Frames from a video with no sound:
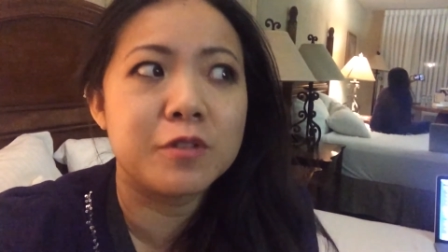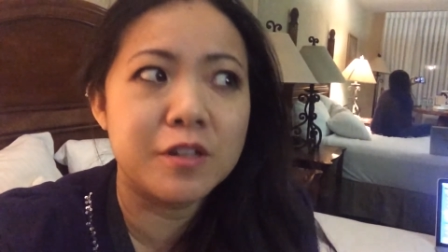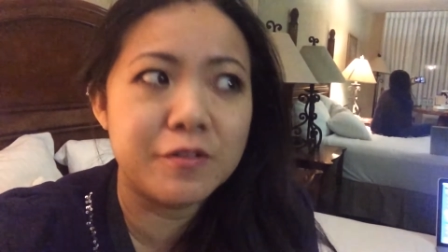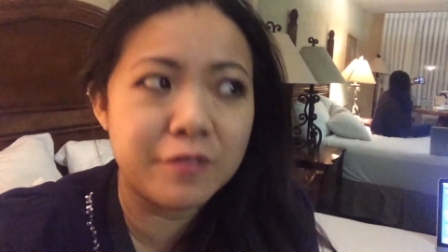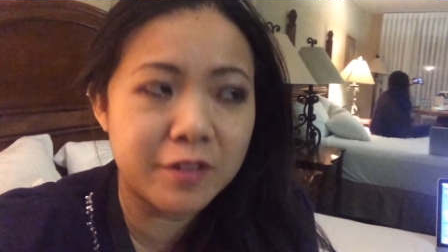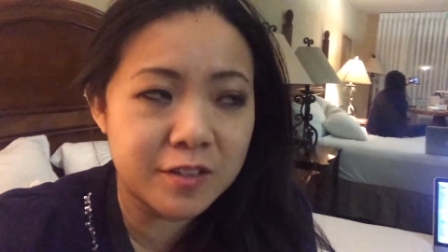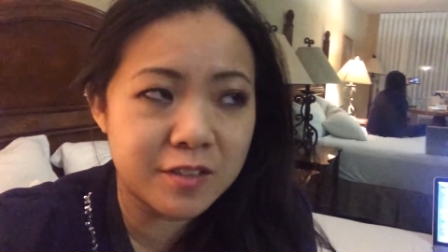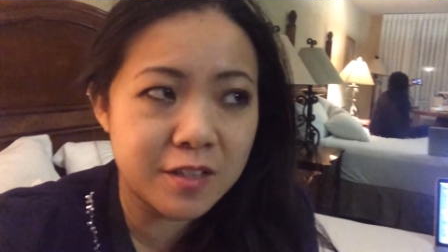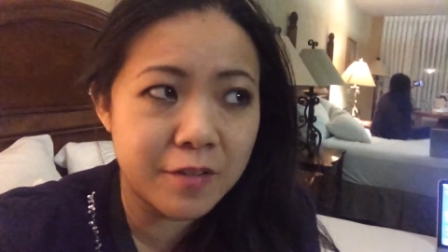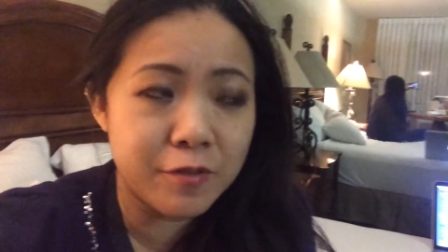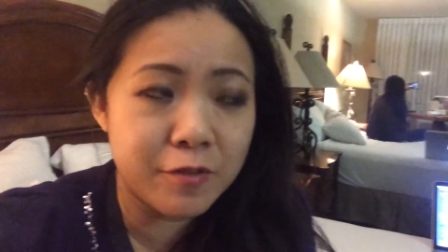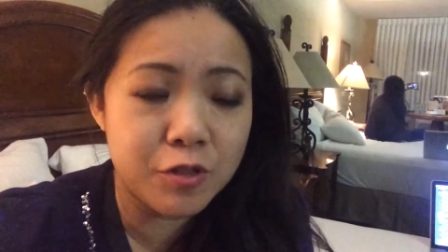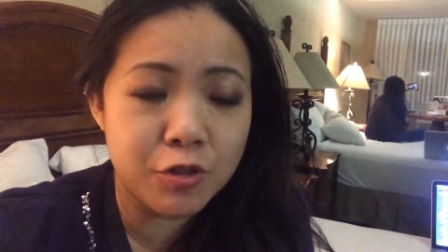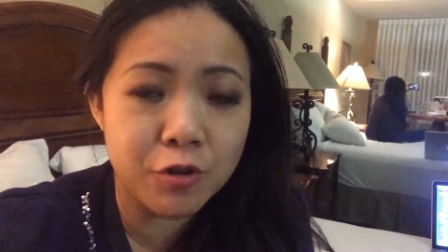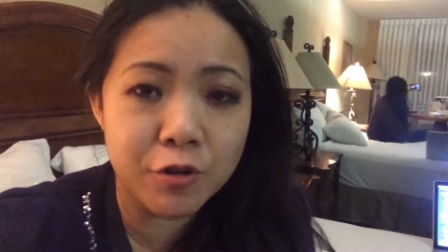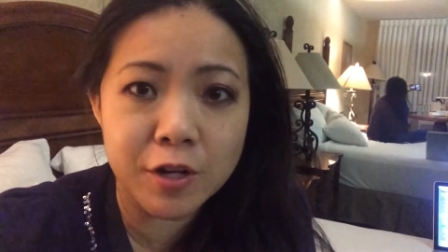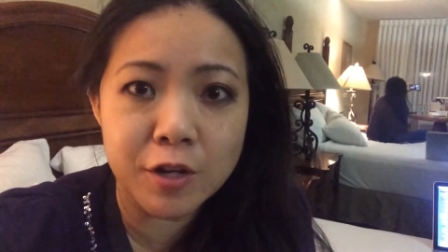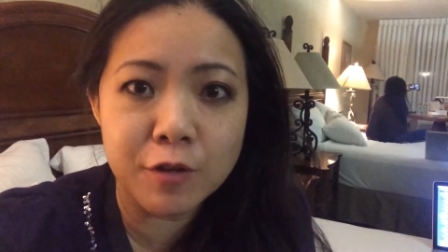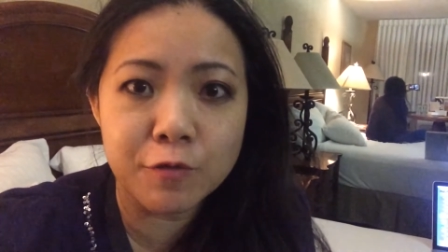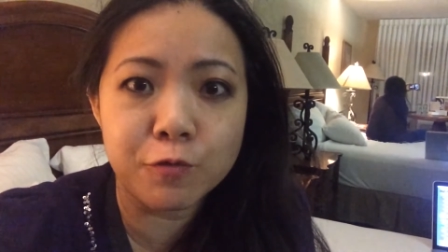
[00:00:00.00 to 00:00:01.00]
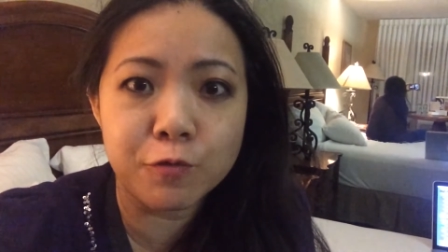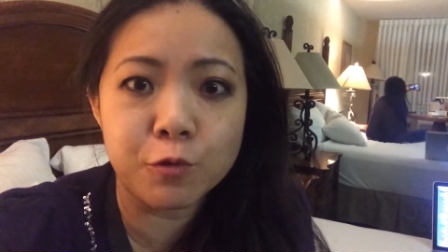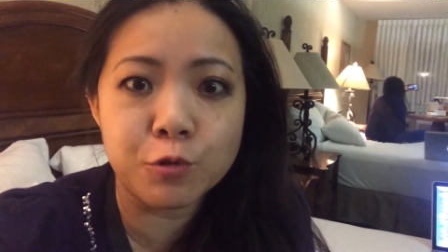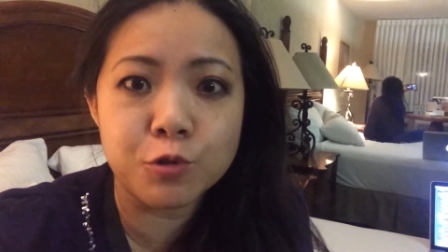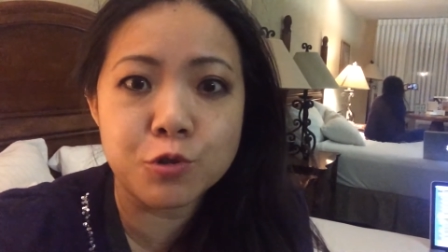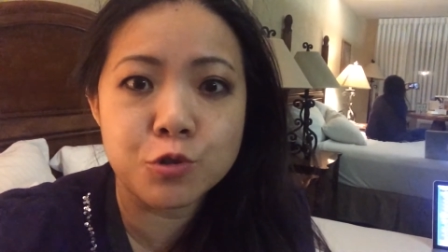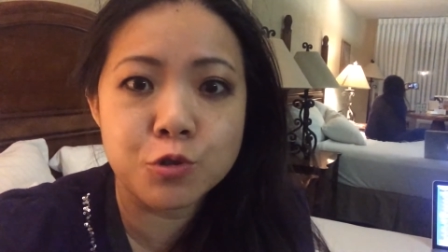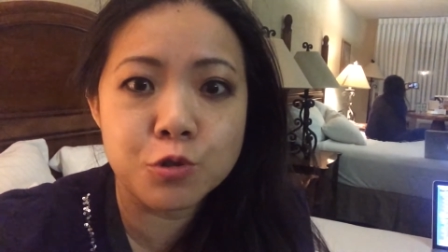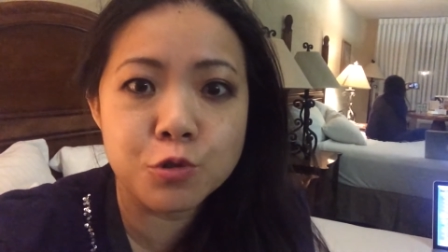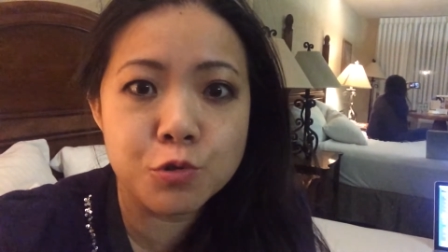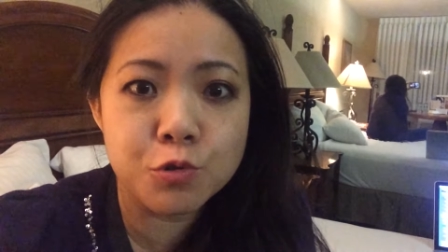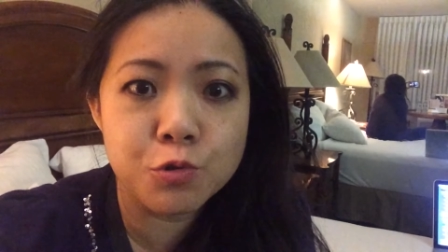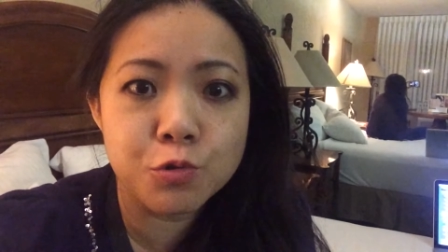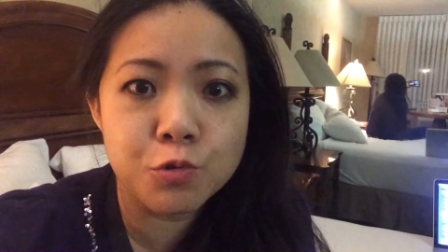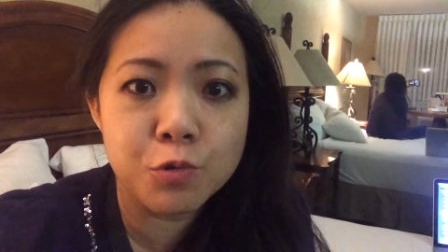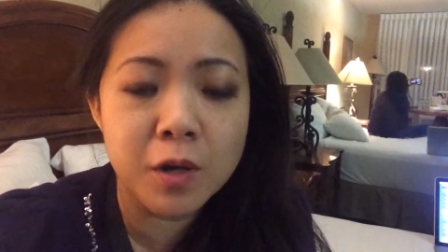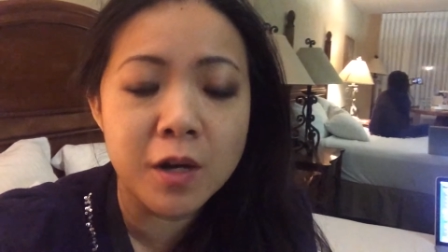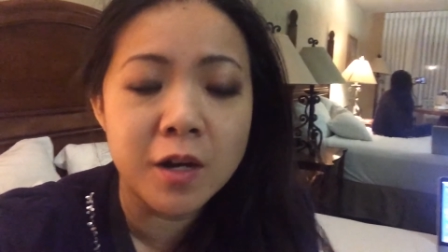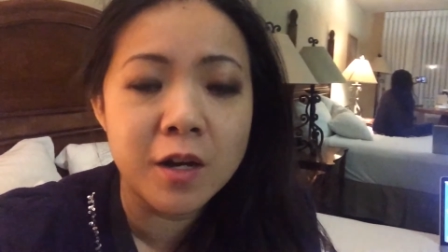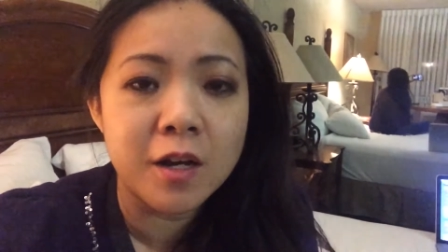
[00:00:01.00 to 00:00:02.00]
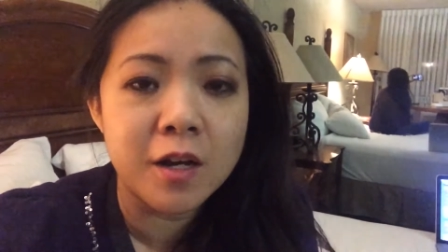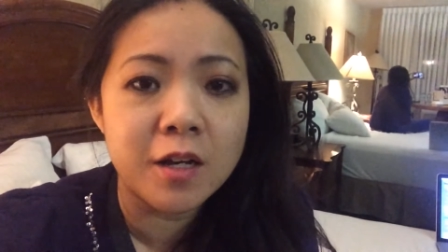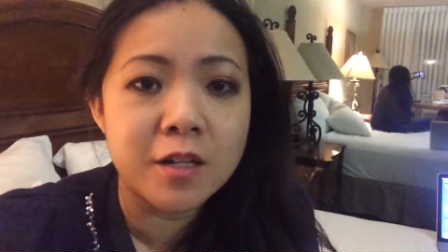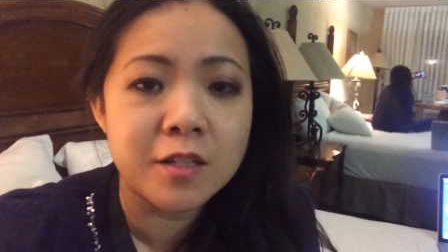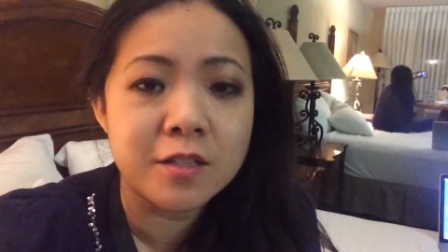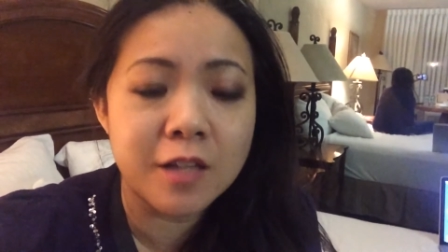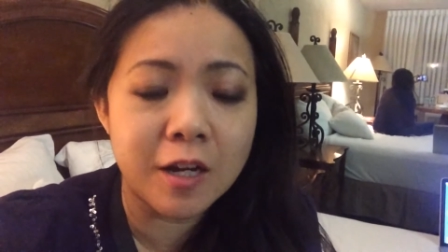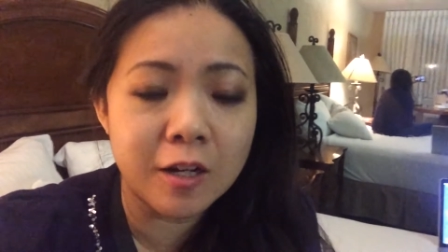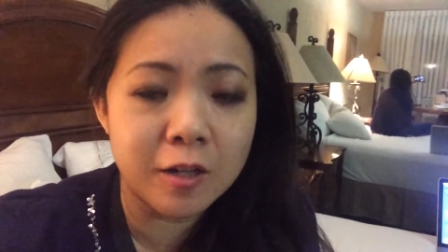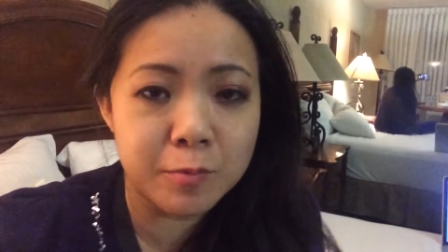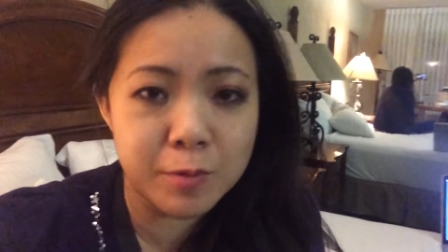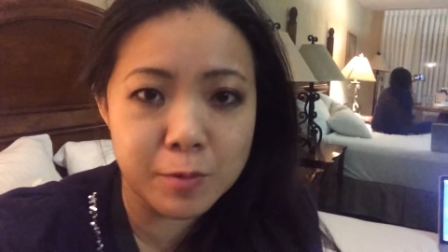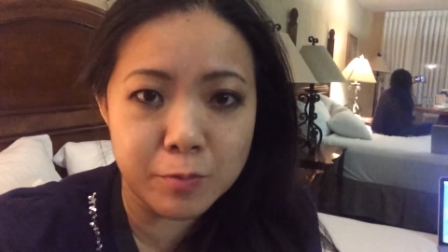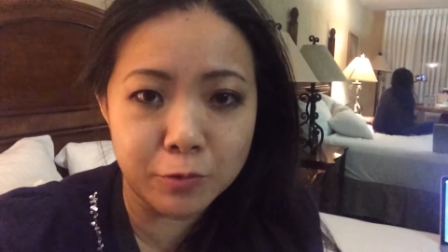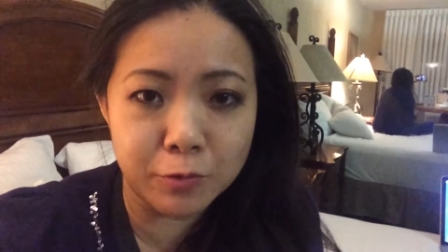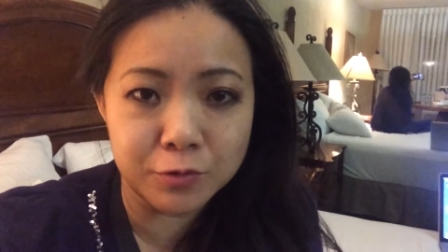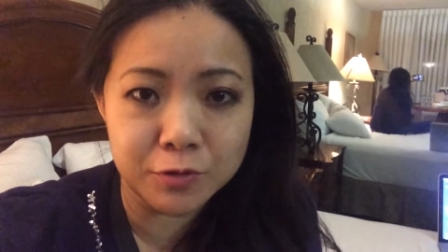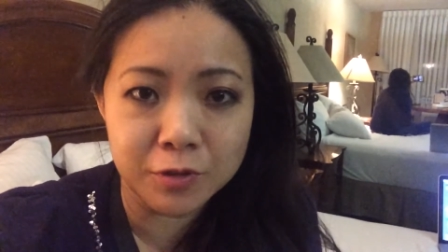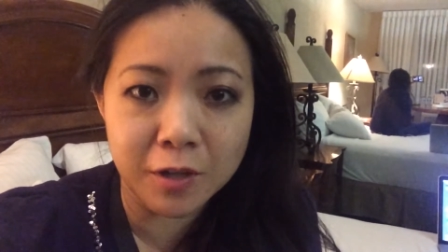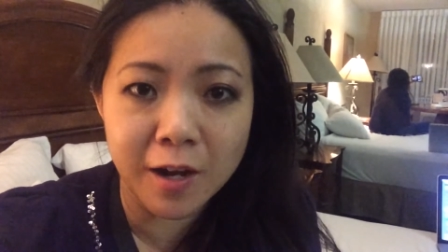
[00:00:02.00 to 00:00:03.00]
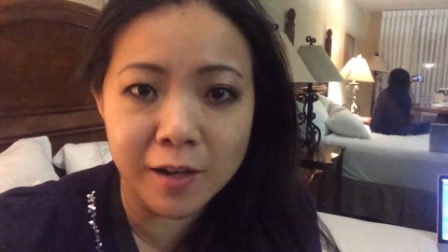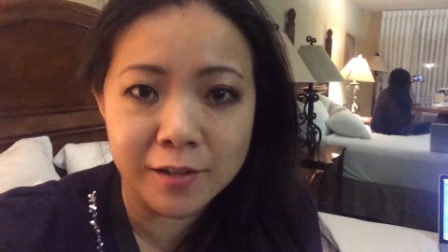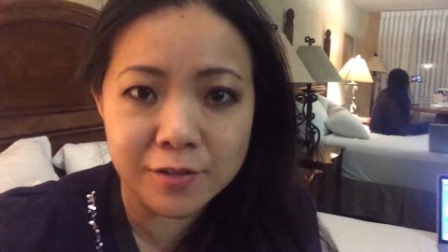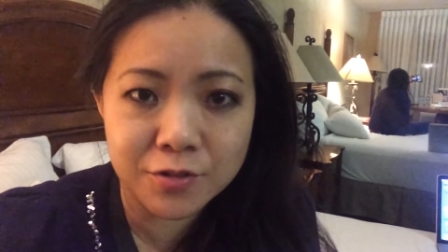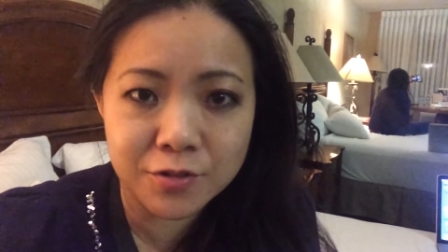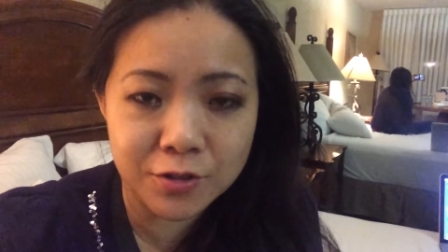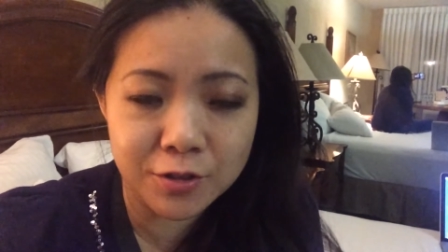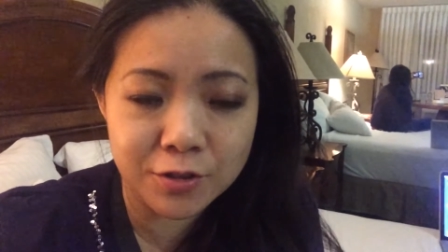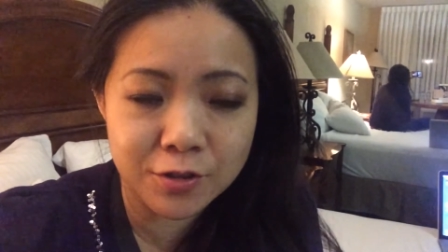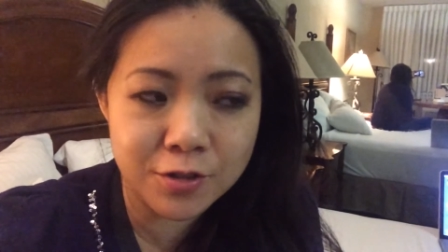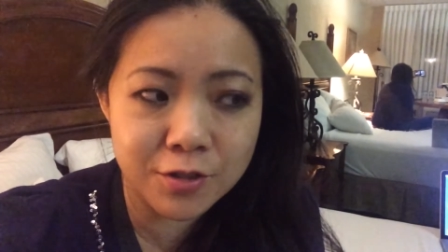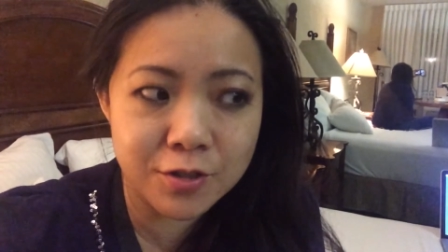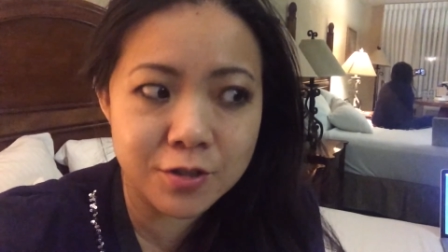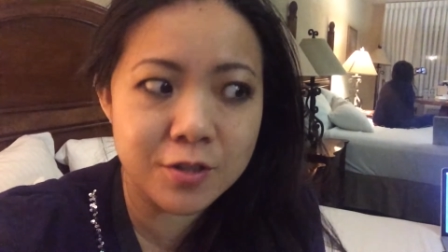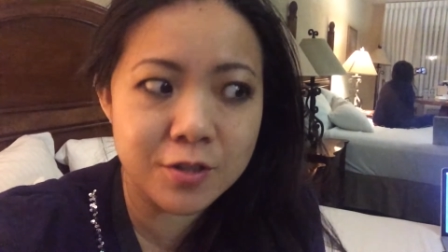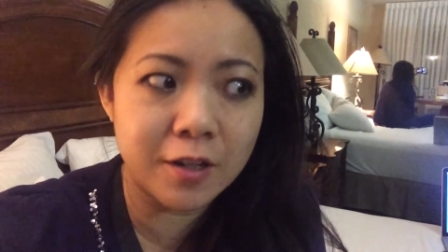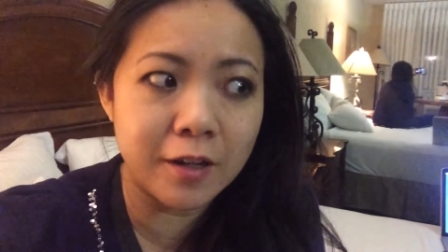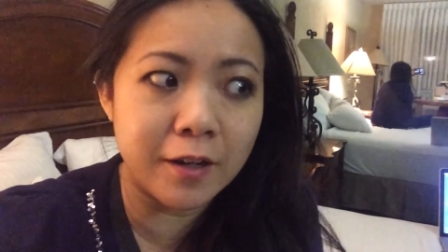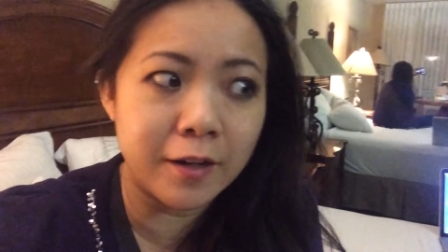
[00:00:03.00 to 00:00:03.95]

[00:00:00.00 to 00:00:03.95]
leaving at seven thirty for two young people's concerts.